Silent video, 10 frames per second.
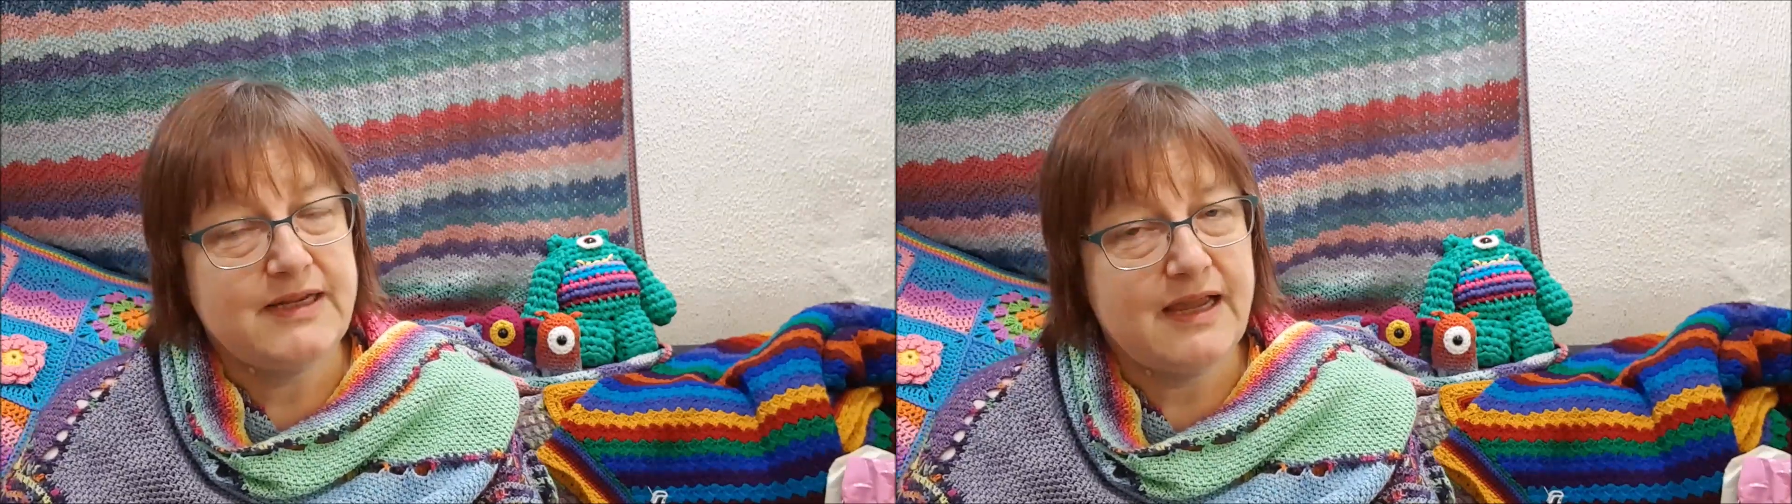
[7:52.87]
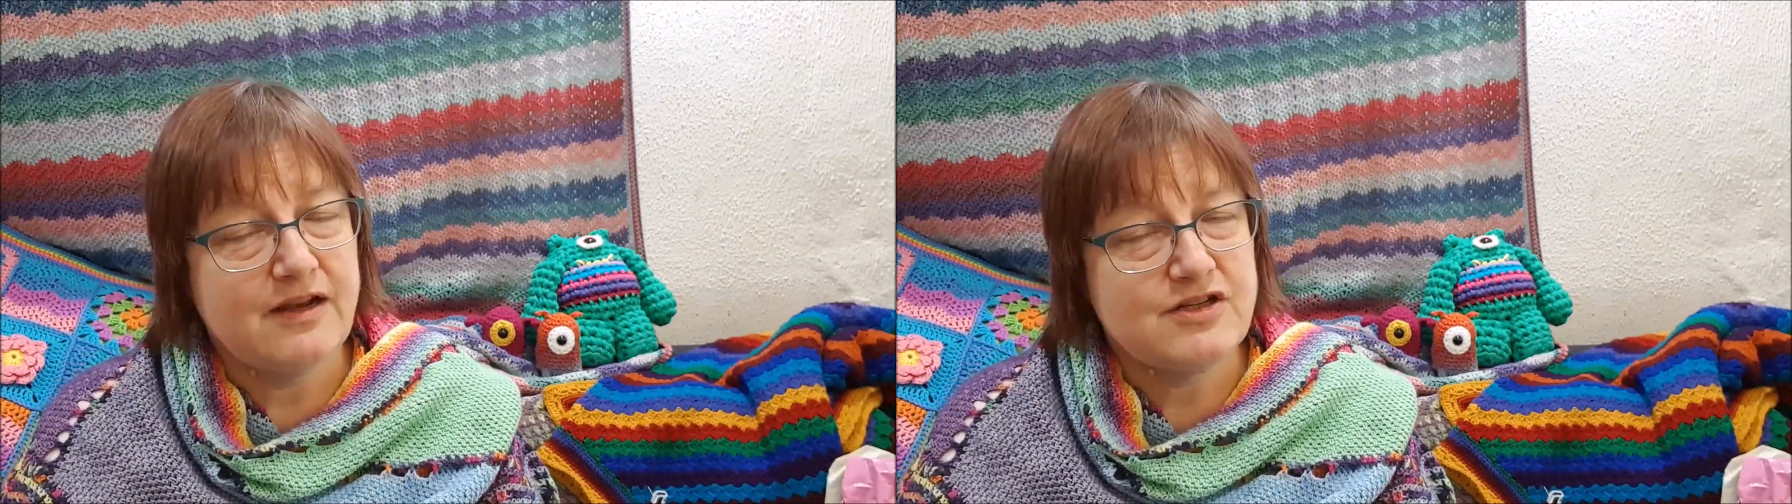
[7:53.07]

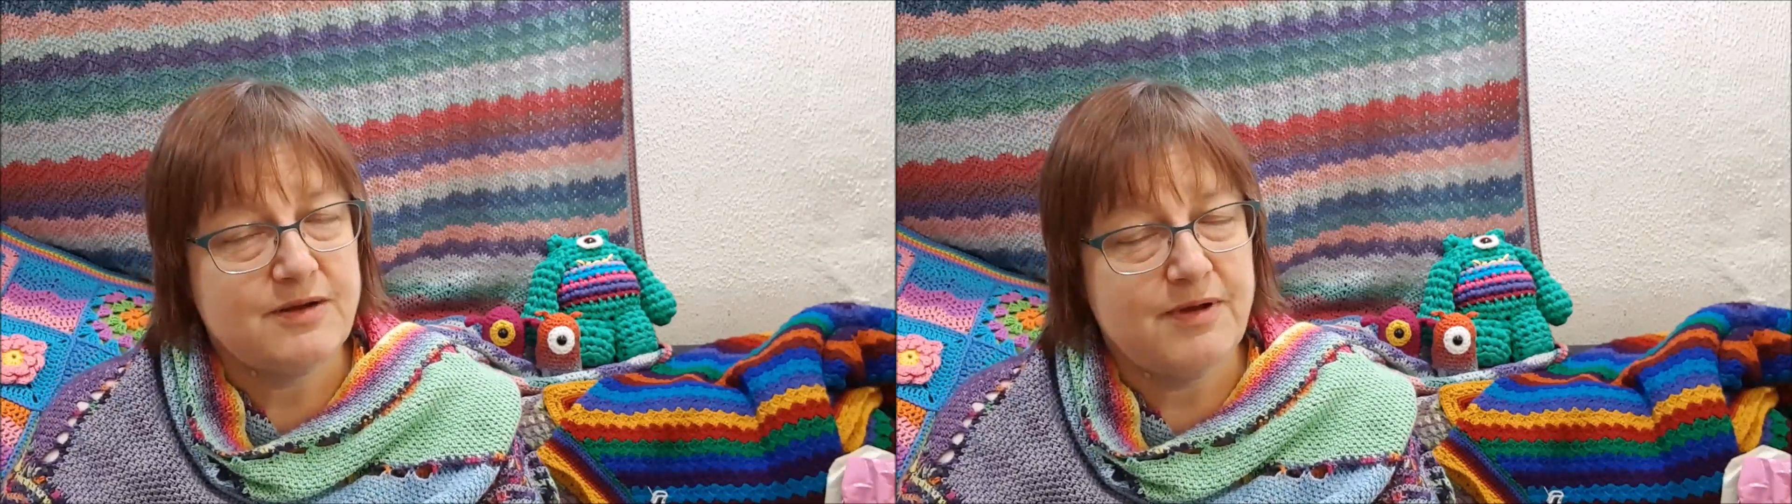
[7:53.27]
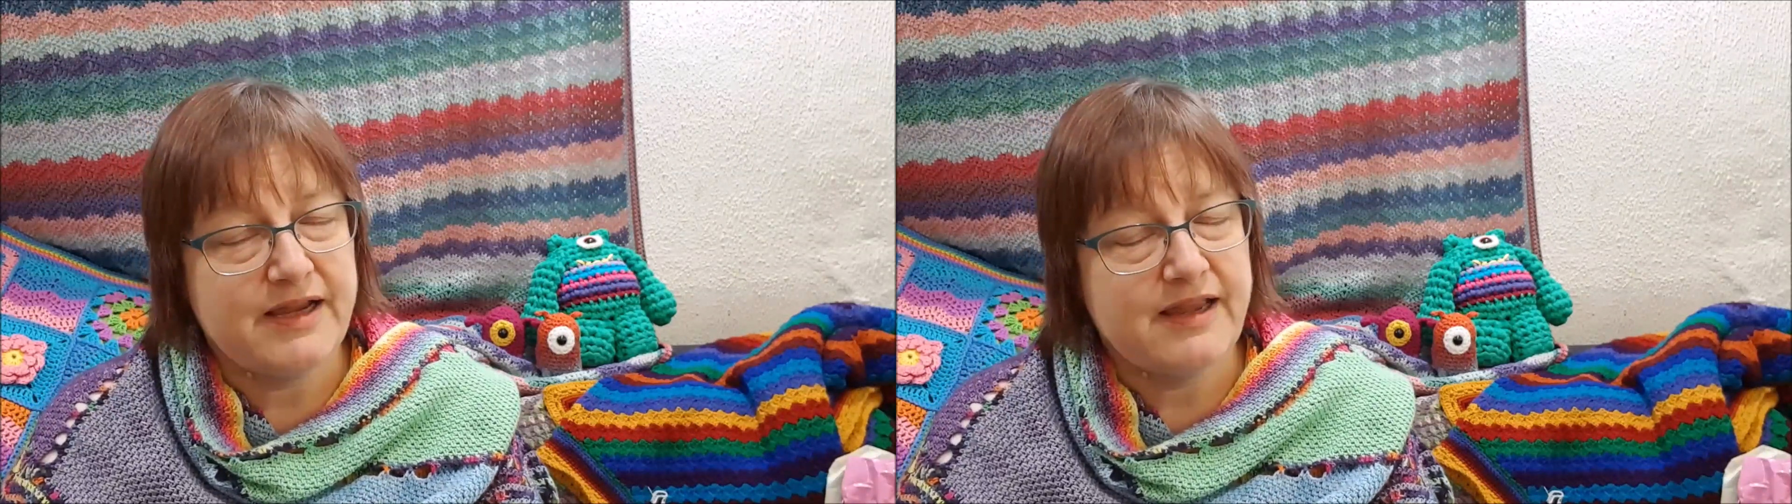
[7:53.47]
catch
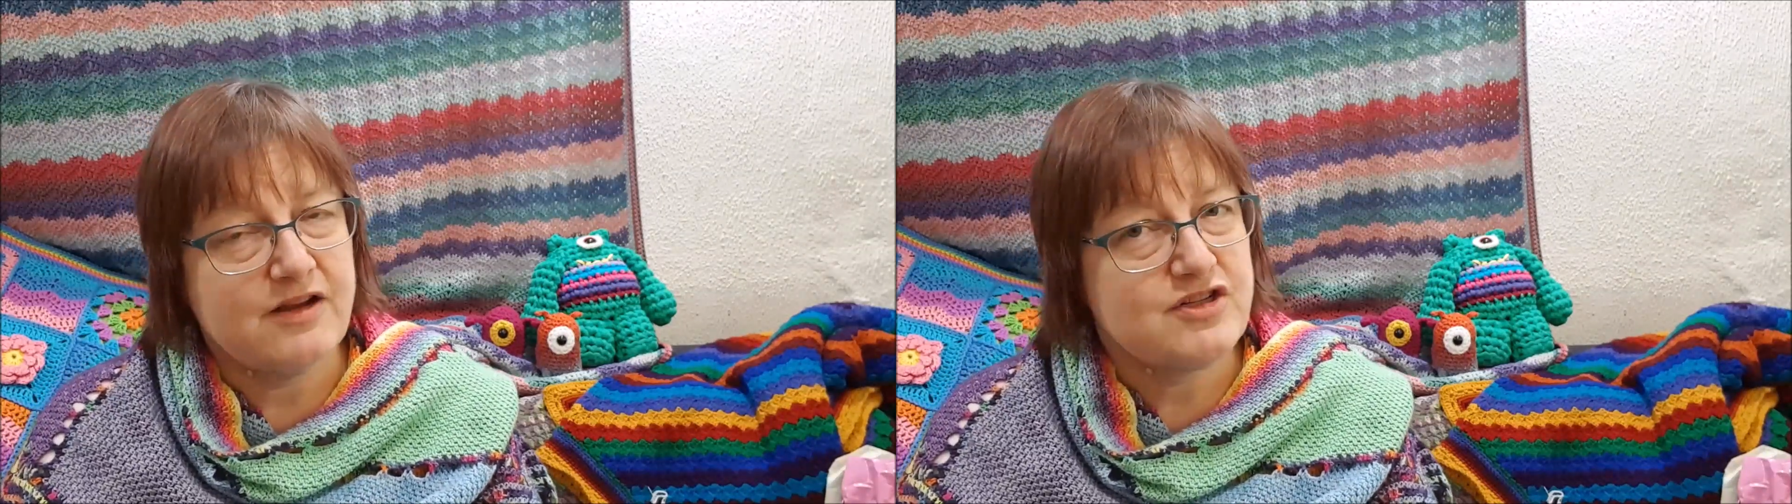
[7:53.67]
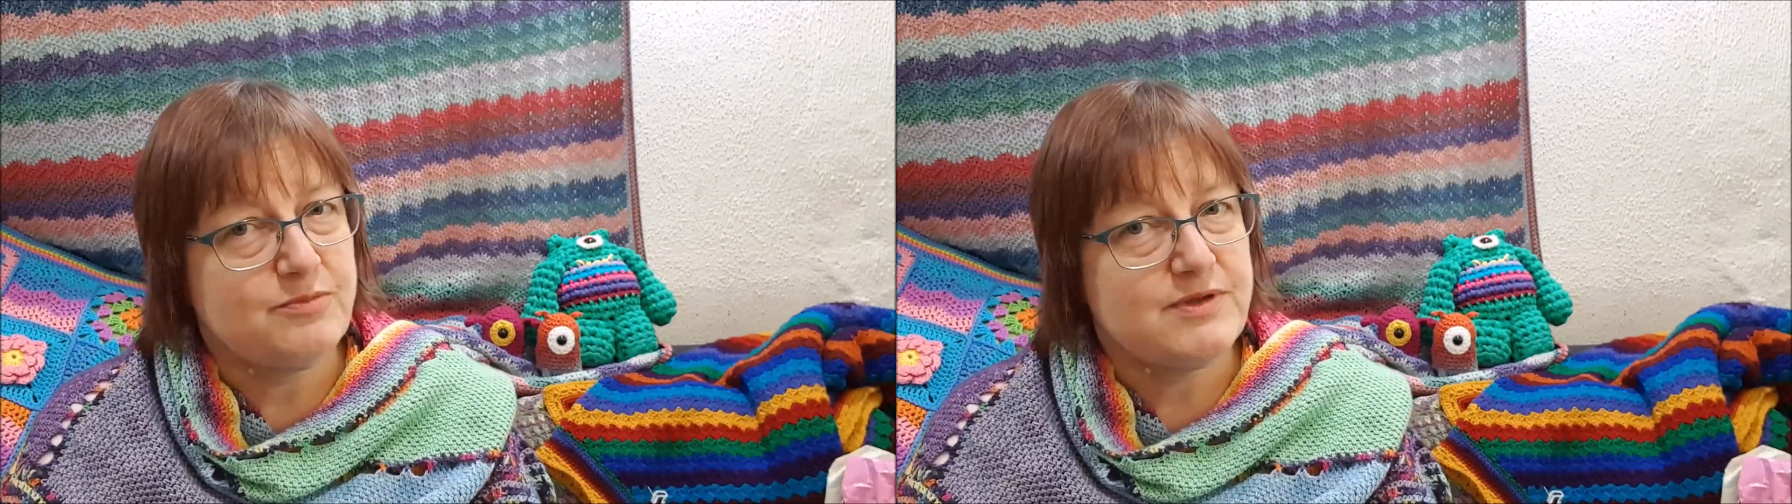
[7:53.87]

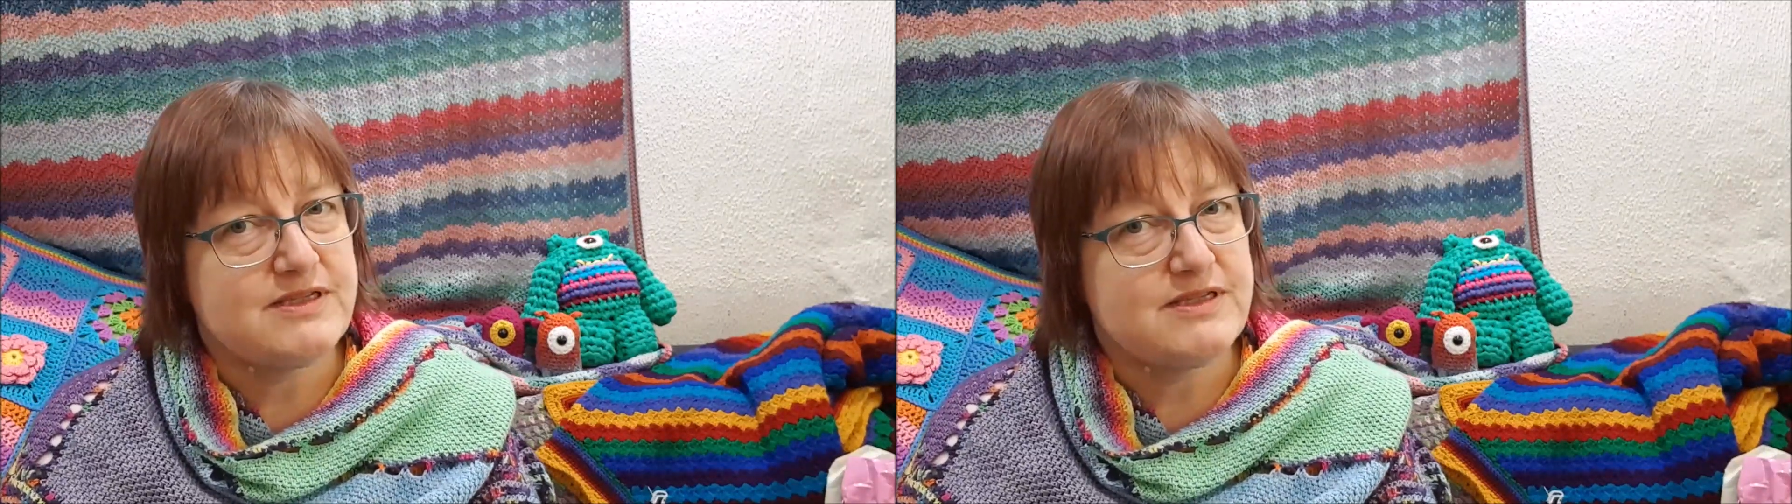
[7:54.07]
up with